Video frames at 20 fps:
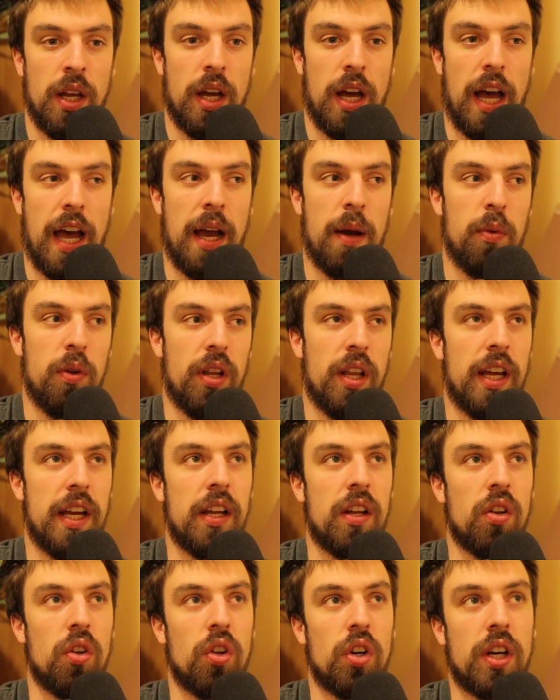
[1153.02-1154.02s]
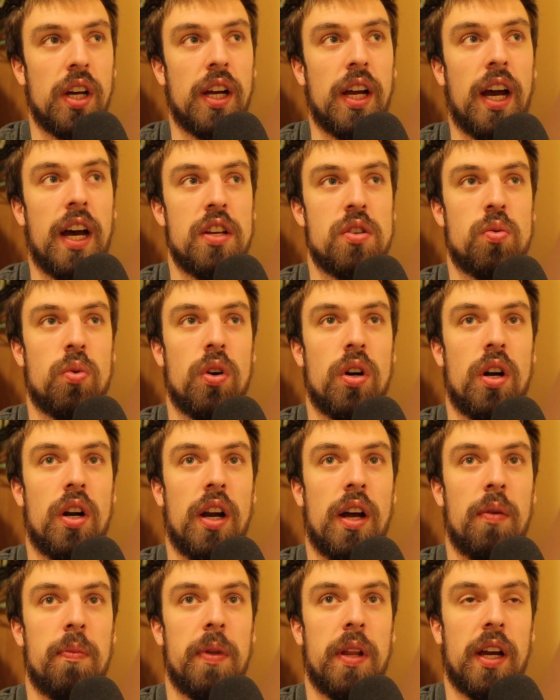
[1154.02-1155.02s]
I would like look at God's word.
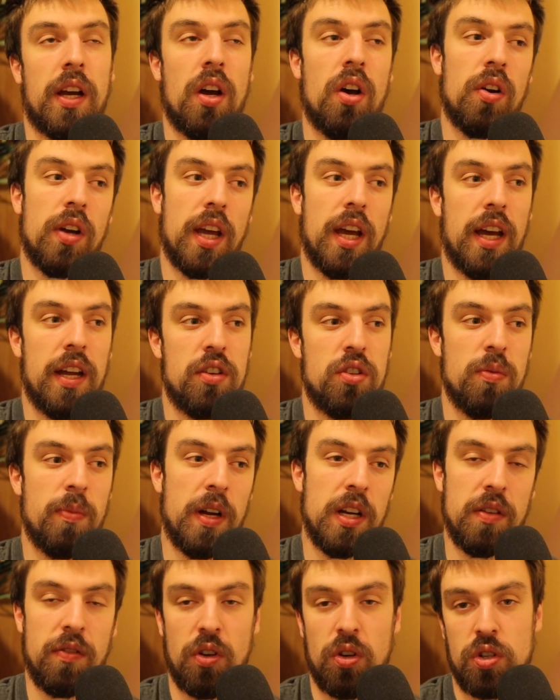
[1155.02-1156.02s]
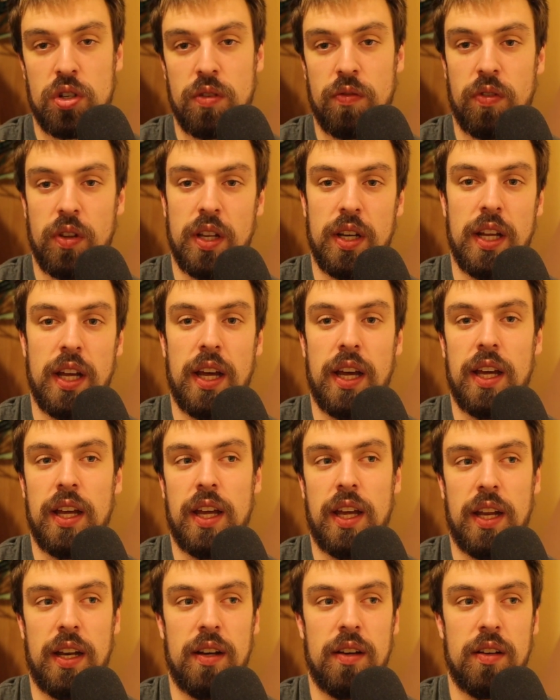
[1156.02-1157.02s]
I would be like, okay, I do my devotion for the day
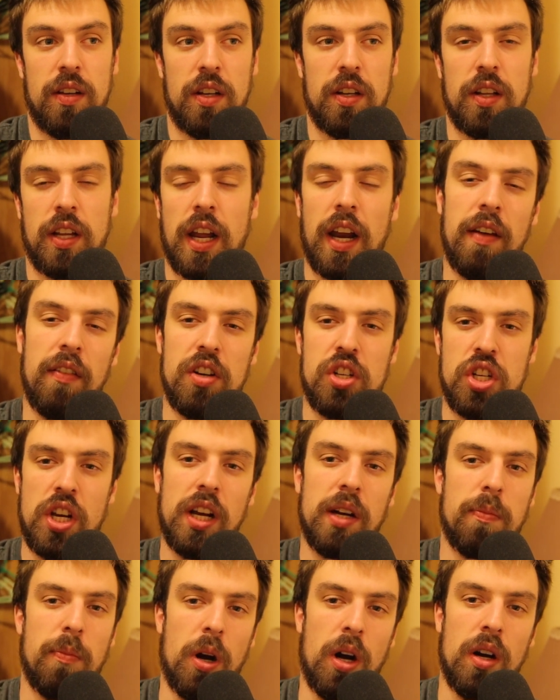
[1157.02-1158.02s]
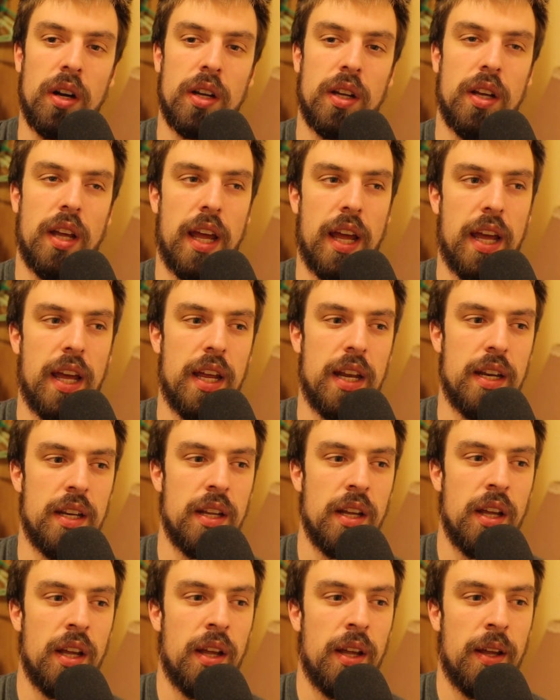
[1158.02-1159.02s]
and kind of a check mark. And
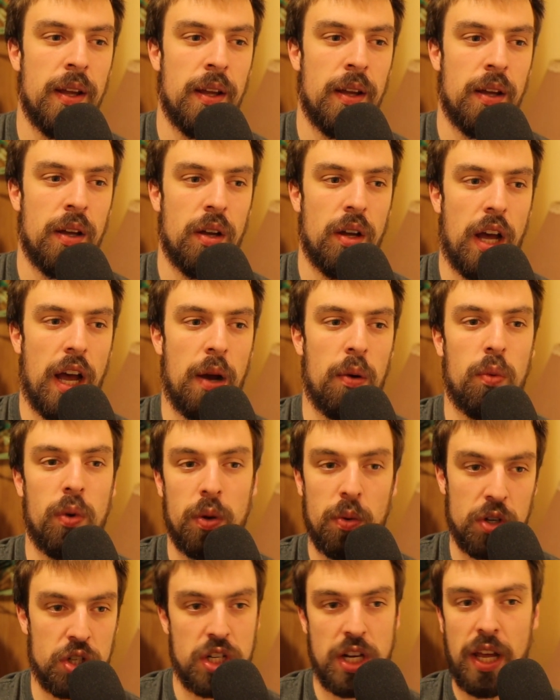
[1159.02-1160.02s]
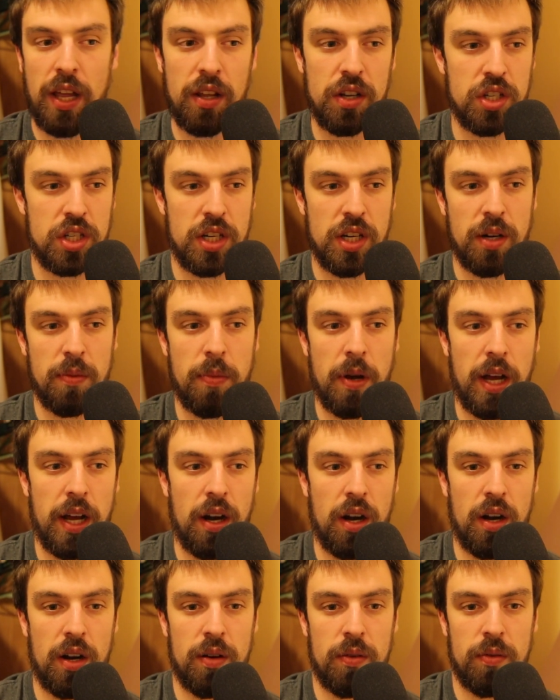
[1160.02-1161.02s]
we were challenged here by
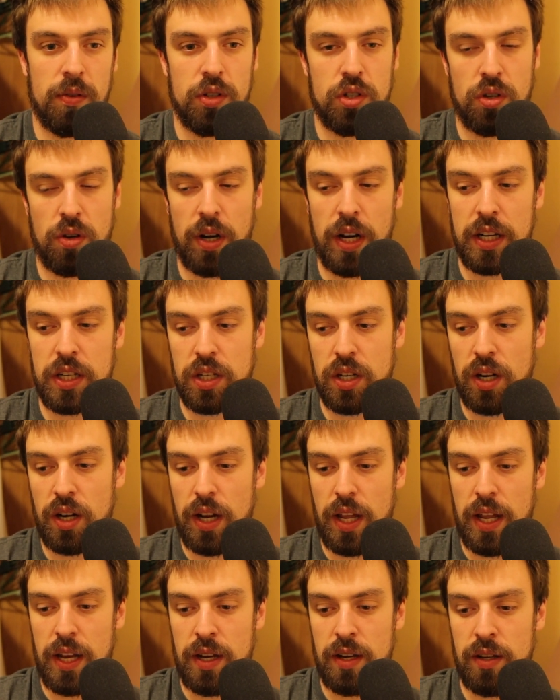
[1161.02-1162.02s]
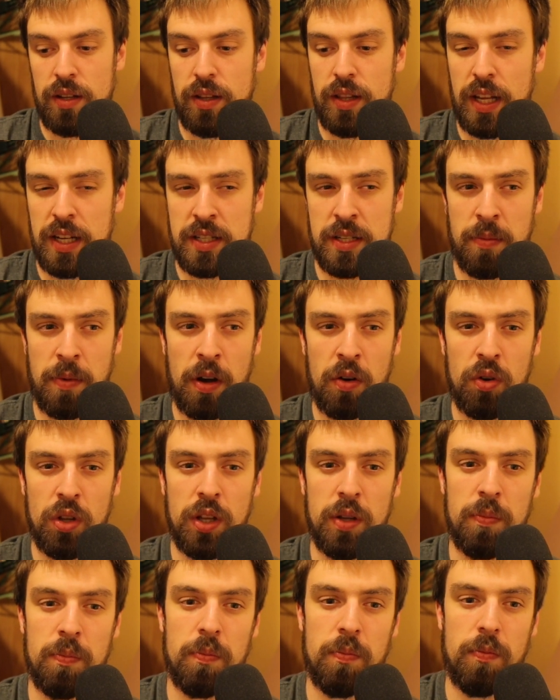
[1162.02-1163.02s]
our director, and that's something I
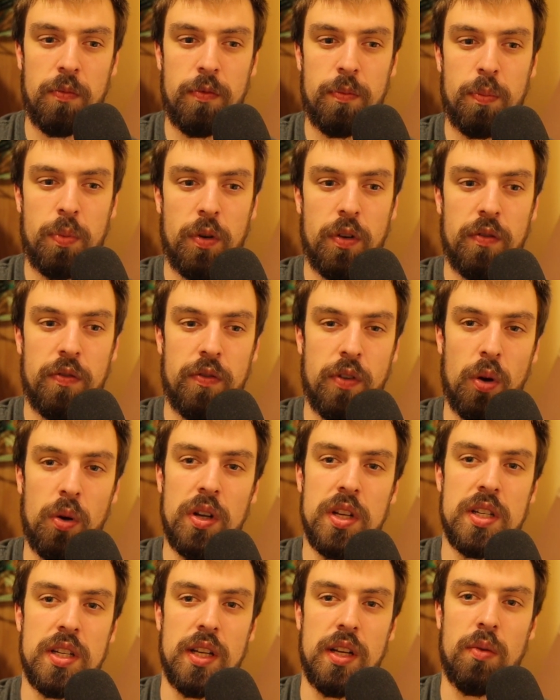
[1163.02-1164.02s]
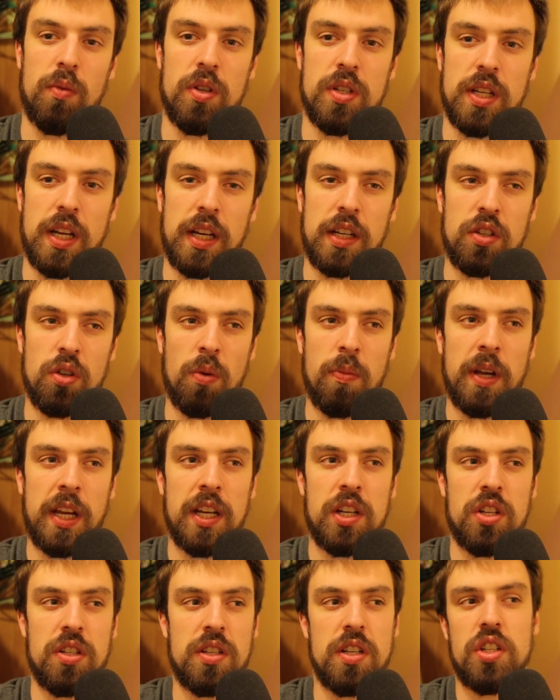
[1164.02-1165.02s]
really put focus in, was like, don't make
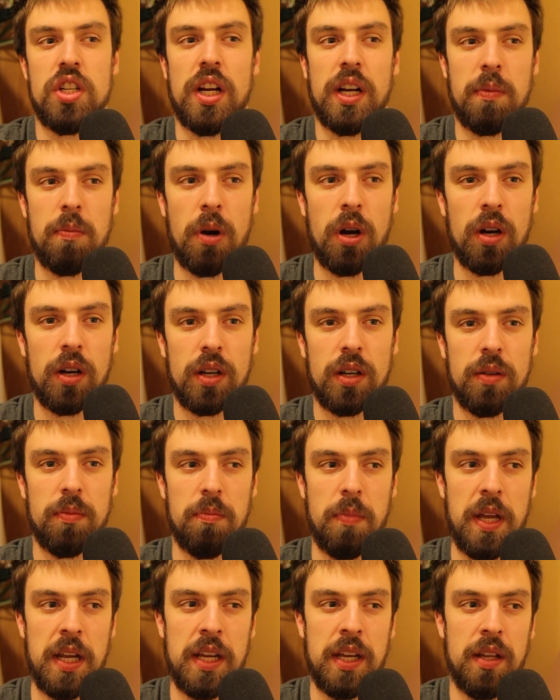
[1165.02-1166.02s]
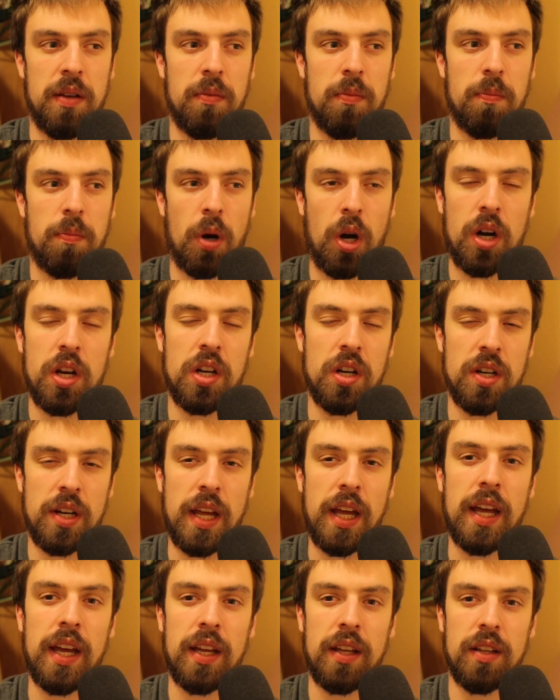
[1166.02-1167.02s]
it just a check mark, make it part of your
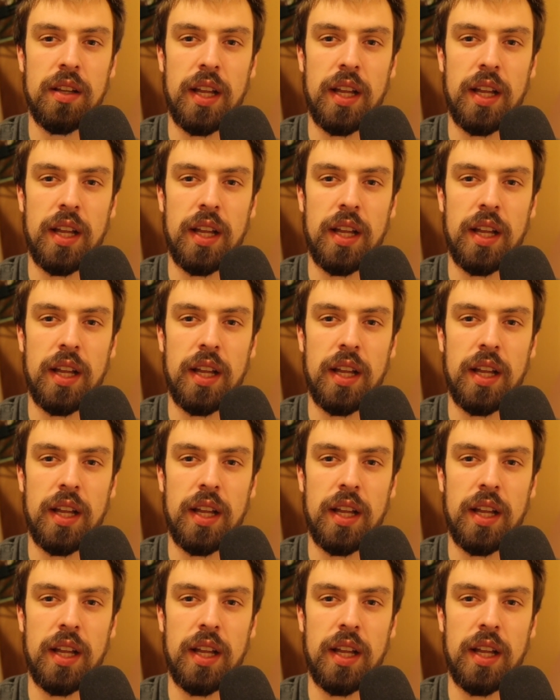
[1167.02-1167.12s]
day.